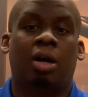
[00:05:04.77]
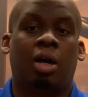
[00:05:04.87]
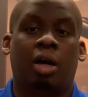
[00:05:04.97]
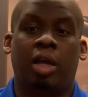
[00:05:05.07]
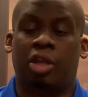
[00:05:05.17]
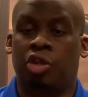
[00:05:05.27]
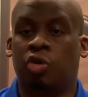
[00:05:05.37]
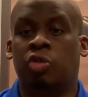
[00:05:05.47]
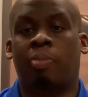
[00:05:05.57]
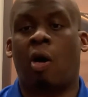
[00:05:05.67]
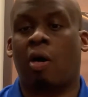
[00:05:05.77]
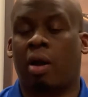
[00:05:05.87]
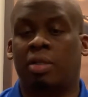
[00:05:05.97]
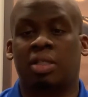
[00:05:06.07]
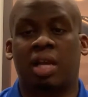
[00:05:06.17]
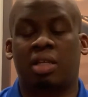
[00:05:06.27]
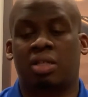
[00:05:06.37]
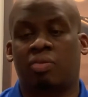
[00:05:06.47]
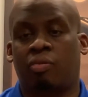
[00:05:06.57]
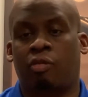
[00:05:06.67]
and use parts
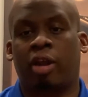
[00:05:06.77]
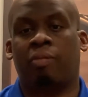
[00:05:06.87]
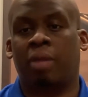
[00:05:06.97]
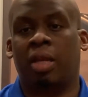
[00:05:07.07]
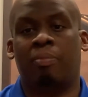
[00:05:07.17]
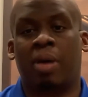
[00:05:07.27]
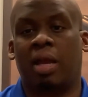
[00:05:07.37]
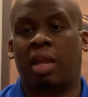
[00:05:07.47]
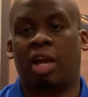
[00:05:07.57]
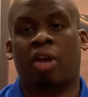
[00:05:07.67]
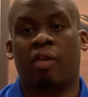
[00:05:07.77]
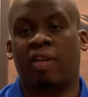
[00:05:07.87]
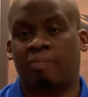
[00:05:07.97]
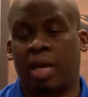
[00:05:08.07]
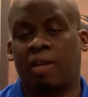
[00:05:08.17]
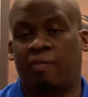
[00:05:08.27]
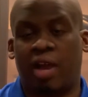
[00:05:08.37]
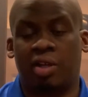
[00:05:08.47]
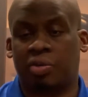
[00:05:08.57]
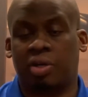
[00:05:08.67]
that's recommended by the aircraft
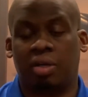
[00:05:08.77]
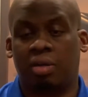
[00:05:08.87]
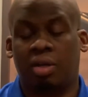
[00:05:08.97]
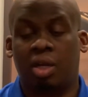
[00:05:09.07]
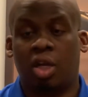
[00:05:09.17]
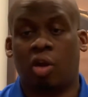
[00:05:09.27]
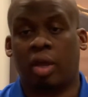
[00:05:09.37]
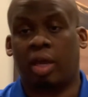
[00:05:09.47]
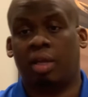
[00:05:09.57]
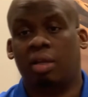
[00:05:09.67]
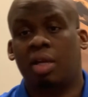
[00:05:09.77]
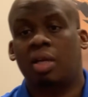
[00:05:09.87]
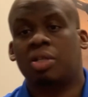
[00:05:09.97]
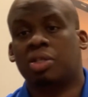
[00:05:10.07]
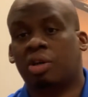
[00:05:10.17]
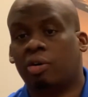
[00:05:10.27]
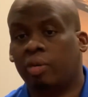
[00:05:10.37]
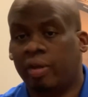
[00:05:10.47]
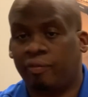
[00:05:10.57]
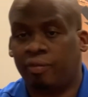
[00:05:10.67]
manufacturer. Okay, so
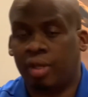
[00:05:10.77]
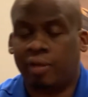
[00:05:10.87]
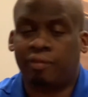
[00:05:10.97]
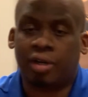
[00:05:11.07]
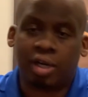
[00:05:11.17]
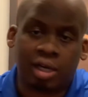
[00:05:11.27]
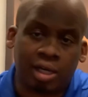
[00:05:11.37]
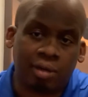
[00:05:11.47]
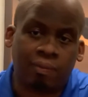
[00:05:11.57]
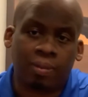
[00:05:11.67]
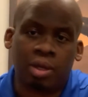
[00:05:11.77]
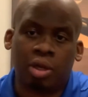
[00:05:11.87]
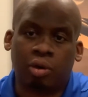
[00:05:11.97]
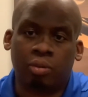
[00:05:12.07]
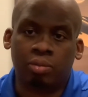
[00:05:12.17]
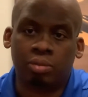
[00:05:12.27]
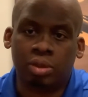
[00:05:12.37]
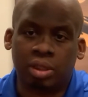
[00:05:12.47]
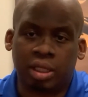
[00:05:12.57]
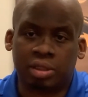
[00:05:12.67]
if you know,
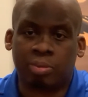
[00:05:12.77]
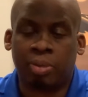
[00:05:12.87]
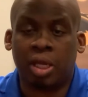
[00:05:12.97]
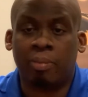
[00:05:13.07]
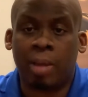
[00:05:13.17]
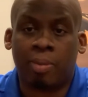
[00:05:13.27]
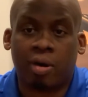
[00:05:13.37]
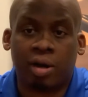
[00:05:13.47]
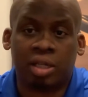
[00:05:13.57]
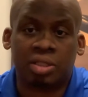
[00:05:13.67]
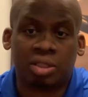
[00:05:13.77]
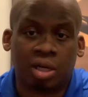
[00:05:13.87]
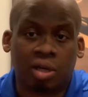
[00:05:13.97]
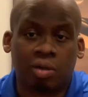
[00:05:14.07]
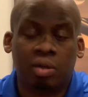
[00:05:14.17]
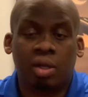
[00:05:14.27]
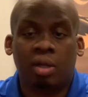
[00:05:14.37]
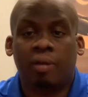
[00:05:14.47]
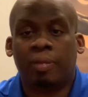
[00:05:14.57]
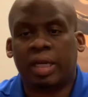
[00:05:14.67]
there's a PMA part installed,
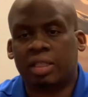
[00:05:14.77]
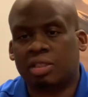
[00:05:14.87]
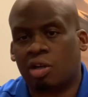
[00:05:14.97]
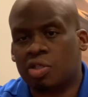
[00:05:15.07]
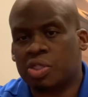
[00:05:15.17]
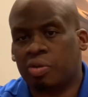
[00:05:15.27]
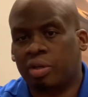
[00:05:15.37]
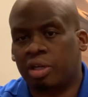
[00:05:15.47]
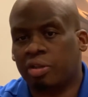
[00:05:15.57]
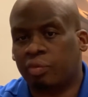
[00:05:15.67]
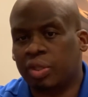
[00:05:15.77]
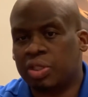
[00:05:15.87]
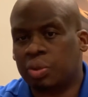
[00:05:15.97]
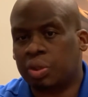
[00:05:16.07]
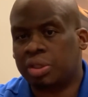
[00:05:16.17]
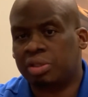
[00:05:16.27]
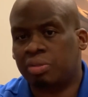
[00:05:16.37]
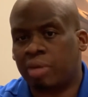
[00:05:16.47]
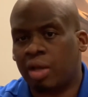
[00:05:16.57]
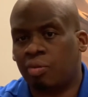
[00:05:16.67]
that is also another resource that you
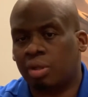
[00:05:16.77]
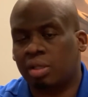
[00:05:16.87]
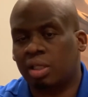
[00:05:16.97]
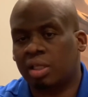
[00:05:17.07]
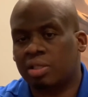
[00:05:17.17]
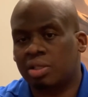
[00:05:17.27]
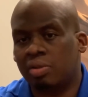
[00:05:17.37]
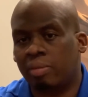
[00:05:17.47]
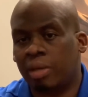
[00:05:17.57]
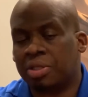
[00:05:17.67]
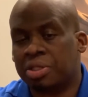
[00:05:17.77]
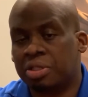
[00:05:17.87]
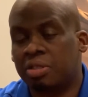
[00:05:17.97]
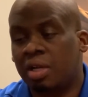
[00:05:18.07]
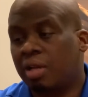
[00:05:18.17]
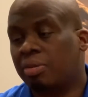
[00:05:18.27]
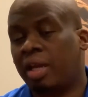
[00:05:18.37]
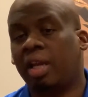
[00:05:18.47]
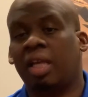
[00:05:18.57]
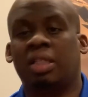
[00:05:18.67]
might want to look into and make sure
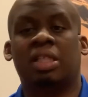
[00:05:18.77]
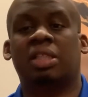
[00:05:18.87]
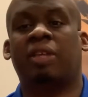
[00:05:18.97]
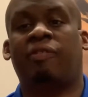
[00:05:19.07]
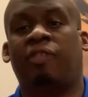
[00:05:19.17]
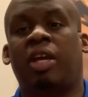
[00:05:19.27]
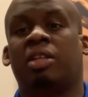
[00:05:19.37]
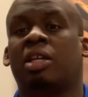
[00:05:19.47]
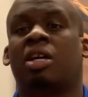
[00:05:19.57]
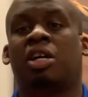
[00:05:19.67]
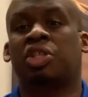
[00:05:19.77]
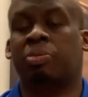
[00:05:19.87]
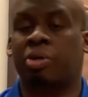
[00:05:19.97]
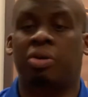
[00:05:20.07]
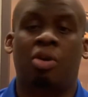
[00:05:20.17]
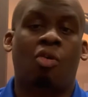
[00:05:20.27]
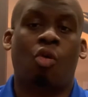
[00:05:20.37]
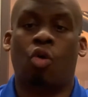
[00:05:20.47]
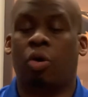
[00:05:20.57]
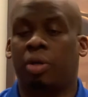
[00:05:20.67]
that it doesn't affect the customer
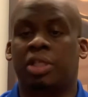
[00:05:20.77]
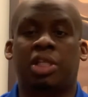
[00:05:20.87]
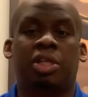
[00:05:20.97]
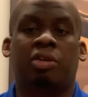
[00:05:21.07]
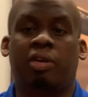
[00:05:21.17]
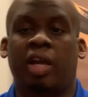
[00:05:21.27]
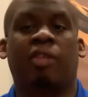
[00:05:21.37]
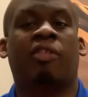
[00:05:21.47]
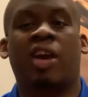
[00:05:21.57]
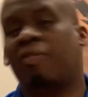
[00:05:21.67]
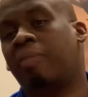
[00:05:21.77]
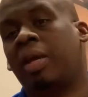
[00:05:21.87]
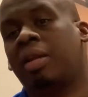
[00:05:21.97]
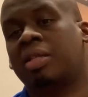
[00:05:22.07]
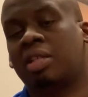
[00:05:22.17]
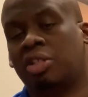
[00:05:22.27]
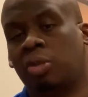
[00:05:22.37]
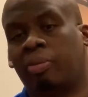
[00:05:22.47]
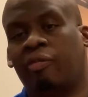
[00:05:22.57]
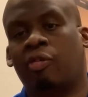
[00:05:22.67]
or the tier aircraft maintenance that
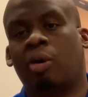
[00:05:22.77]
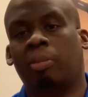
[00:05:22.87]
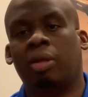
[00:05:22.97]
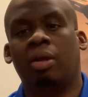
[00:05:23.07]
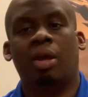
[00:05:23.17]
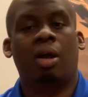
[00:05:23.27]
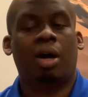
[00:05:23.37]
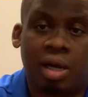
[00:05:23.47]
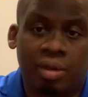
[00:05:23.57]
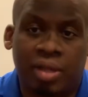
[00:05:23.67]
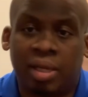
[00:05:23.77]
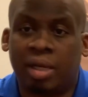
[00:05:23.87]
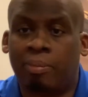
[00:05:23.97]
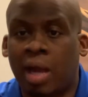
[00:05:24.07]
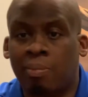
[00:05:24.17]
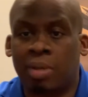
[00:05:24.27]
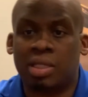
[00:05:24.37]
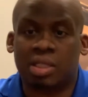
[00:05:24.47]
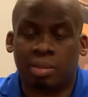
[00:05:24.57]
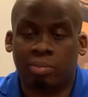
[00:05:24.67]
you're performing, that there might be
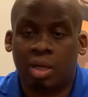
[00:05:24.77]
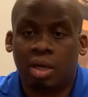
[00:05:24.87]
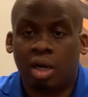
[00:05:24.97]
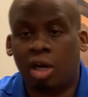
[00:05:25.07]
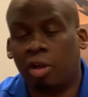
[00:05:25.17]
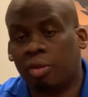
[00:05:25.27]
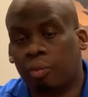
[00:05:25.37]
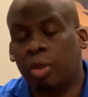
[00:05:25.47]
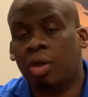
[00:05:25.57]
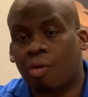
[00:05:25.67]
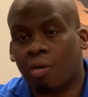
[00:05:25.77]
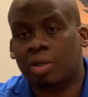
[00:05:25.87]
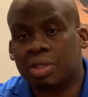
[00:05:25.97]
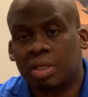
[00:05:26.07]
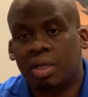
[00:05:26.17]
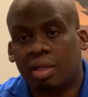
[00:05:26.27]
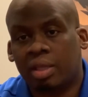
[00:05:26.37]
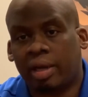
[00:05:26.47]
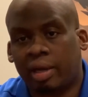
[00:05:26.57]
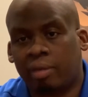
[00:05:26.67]
some other recourse
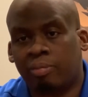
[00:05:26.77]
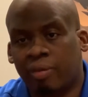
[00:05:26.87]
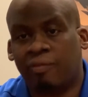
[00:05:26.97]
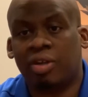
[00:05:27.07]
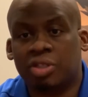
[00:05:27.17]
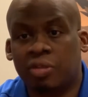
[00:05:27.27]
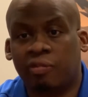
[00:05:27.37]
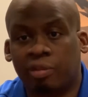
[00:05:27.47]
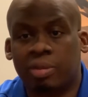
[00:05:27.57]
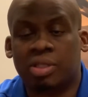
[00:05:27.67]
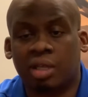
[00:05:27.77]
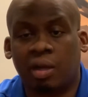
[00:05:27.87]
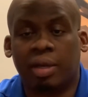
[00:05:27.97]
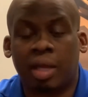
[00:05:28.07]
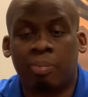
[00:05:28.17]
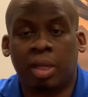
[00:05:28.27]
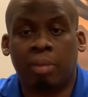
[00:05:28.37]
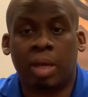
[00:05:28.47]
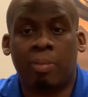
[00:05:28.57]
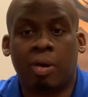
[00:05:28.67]
that prevents you from installing that
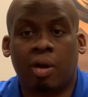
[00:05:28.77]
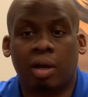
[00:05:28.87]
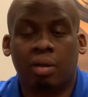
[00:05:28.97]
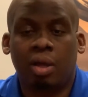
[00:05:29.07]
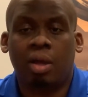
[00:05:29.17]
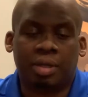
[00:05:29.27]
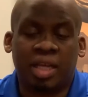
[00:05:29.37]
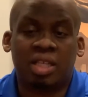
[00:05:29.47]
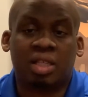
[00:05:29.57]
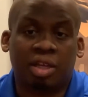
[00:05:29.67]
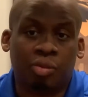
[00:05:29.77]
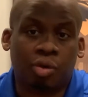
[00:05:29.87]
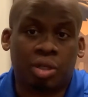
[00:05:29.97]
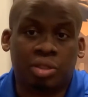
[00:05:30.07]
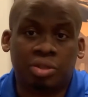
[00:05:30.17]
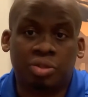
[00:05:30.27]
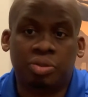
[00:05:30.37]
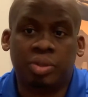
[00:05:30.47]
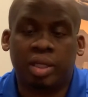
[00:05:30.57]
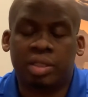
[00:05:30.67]
PMA part. The next thing you want to
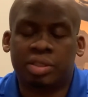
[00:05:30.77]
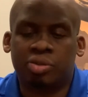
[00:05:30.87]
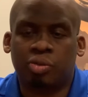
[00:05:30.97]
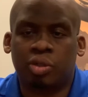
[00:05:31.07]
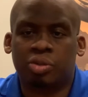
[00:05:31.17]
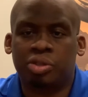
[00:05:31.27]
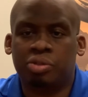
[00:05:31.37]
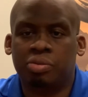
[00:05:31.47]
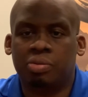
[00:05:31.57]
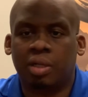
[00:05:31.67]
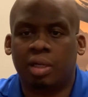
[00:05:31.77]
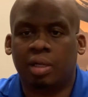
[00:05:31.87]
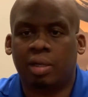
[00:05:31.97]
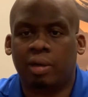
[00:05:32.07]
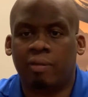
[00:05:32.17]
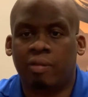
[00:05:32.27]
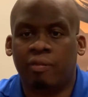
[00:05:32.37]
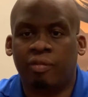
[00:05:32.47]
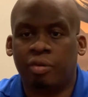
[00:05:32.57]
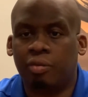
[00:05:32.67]
do is you want to
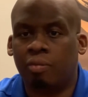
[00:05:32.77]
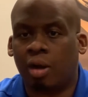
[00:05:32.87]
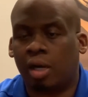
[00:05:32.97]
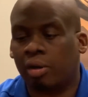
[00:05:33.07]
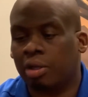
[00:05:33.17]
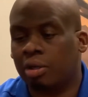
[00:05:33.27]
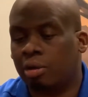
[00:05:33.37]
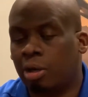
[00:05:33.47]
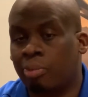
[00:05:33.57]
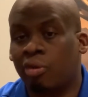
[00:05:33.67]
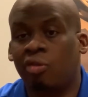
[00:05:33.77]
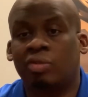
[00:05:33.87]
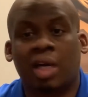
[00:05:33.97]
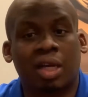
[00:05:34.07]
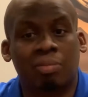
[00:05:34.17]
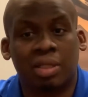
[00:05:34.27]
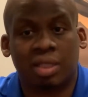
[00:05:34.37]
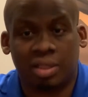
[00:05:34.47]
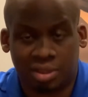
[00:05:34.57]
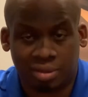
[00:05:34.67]
review all your approved
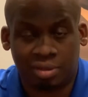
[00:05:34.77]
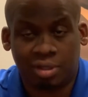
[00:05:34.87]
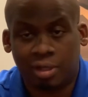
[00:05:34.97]
documentation